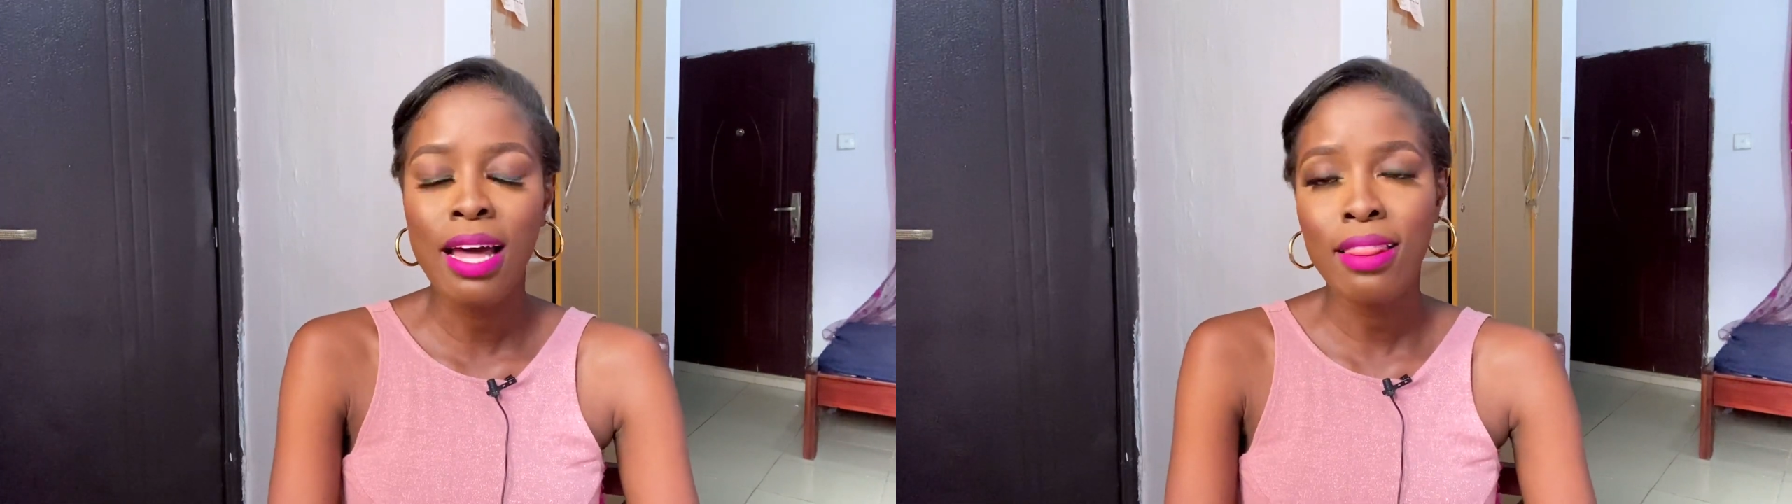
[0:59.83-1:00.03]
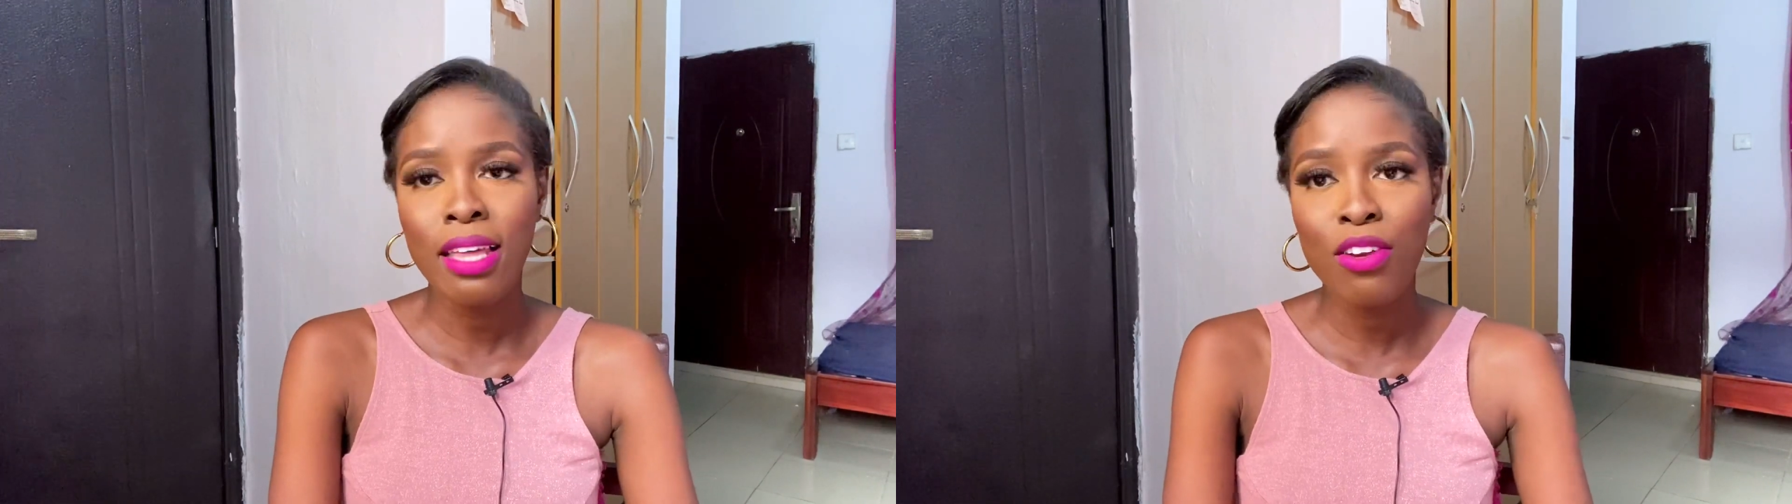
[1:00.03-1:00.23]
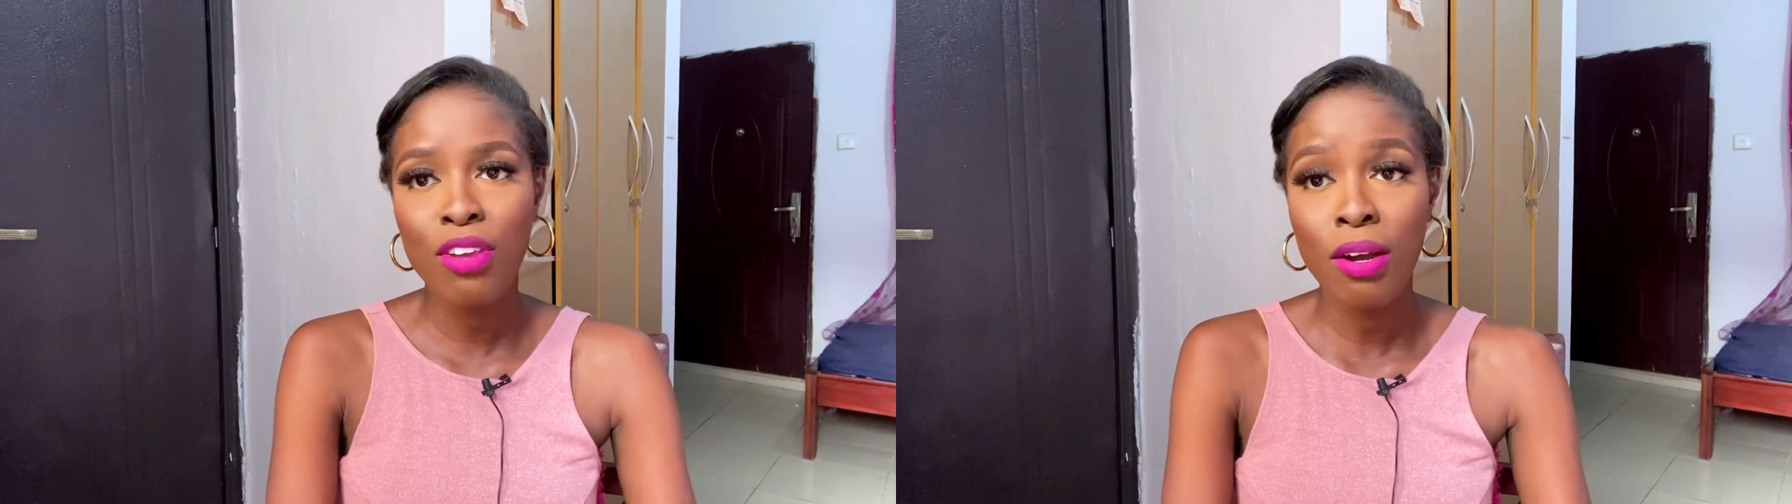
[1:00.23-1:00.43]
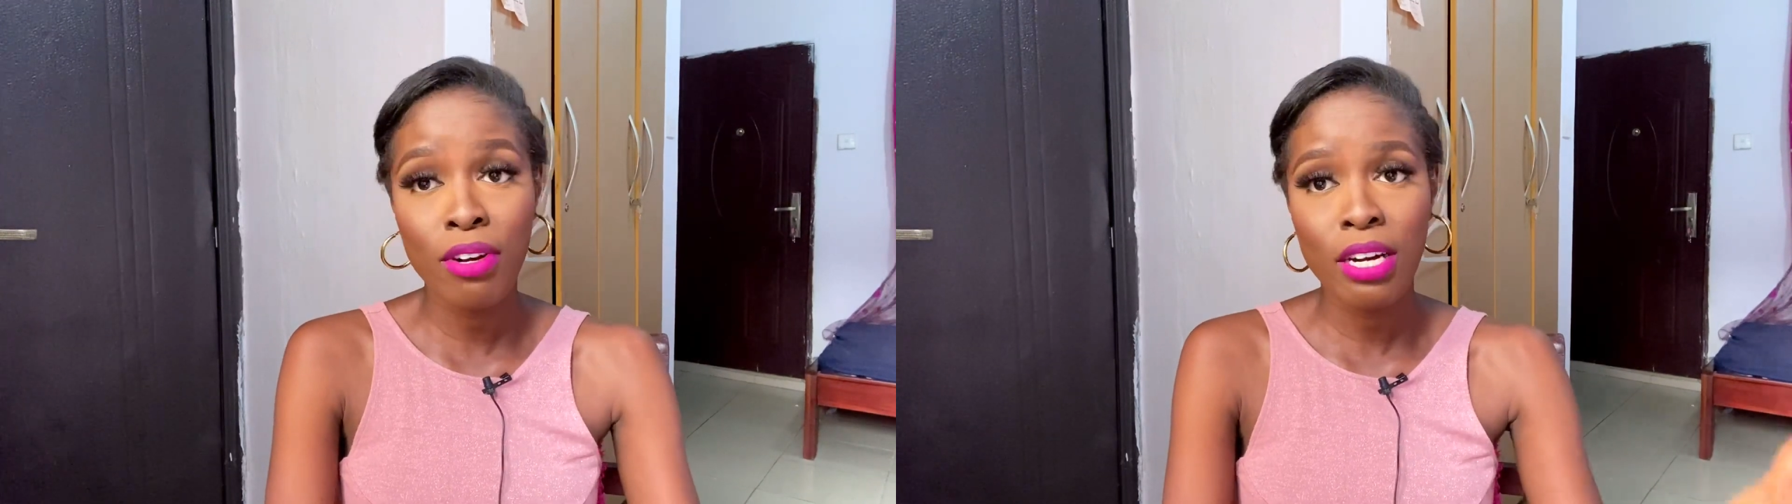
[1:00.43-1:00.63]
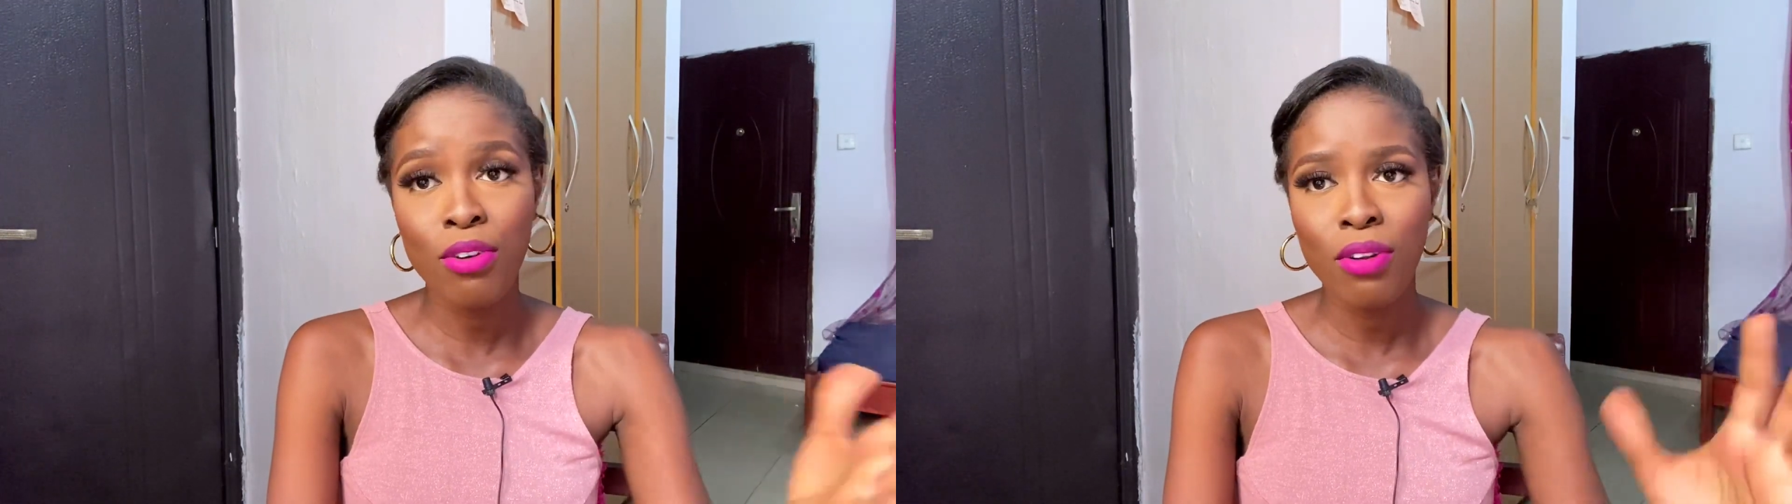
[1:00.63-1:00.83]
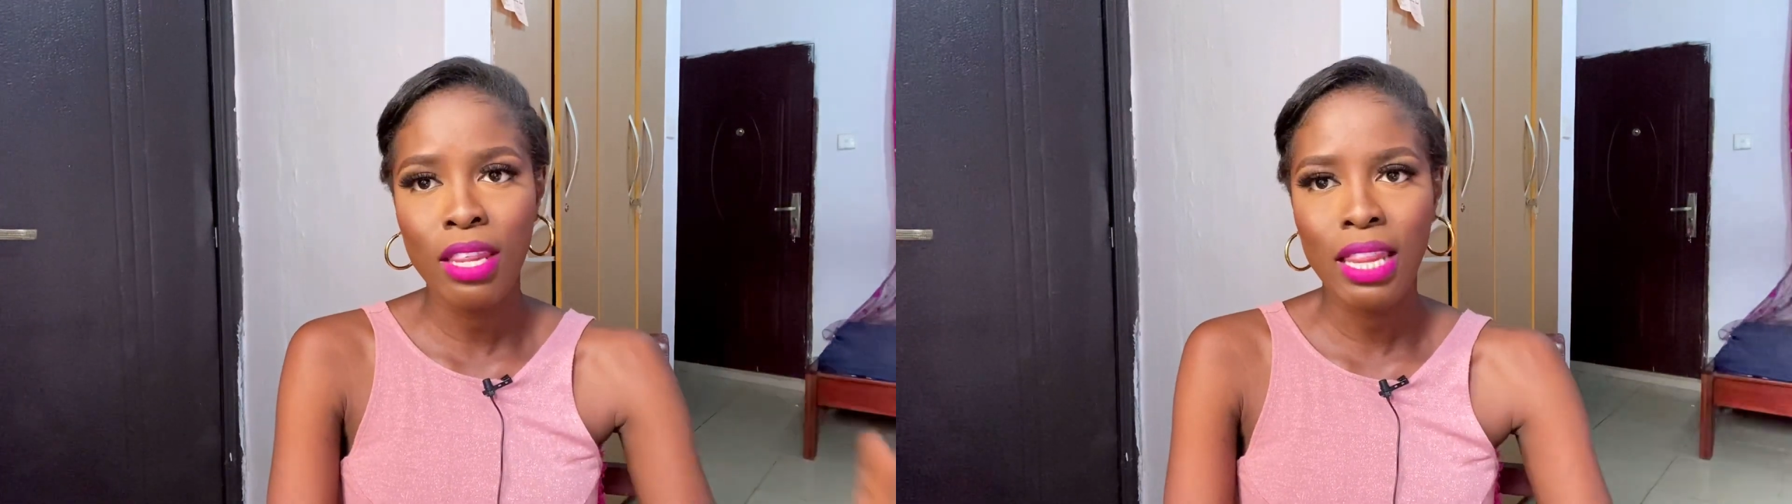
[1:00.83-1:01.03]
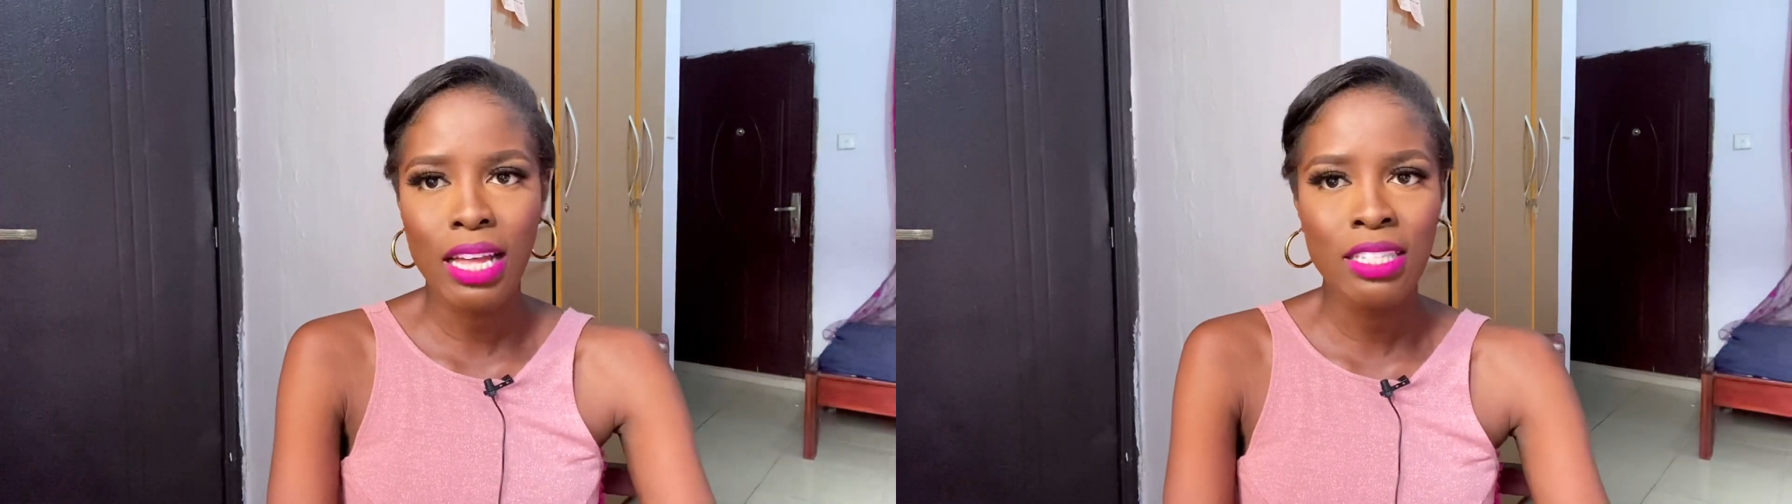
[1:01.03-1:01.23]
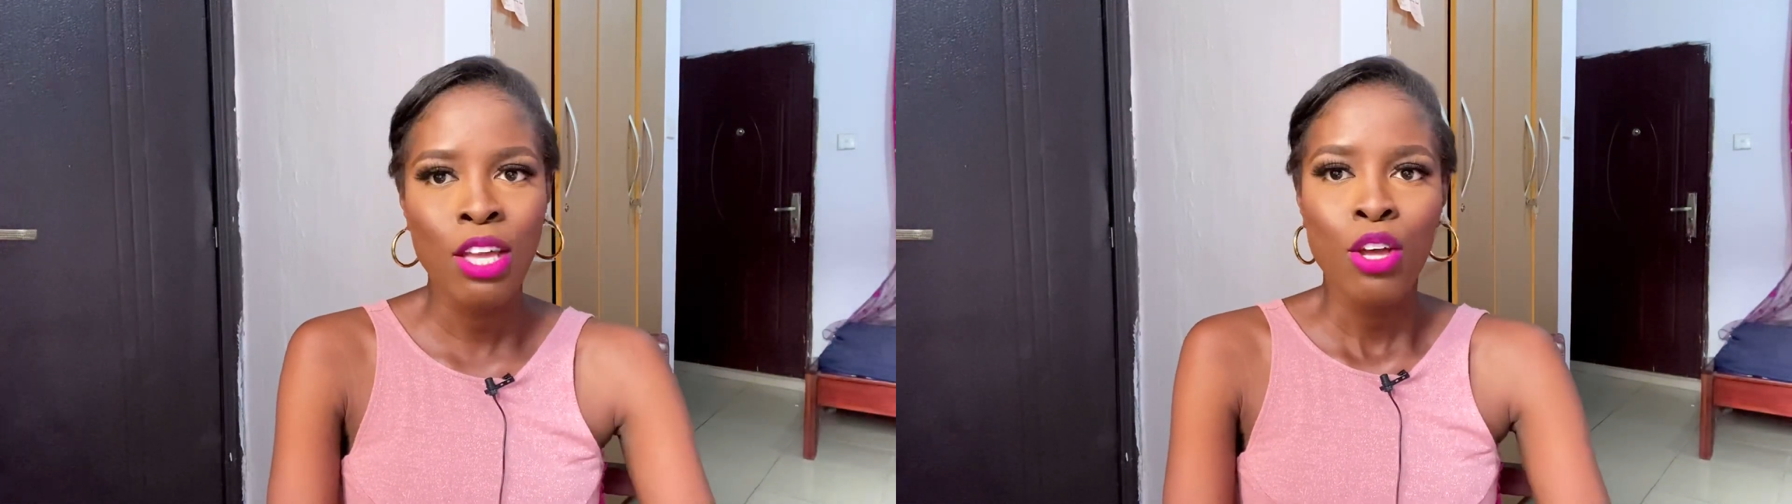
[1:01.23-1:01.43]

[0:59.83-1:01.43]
and then you are graded on that.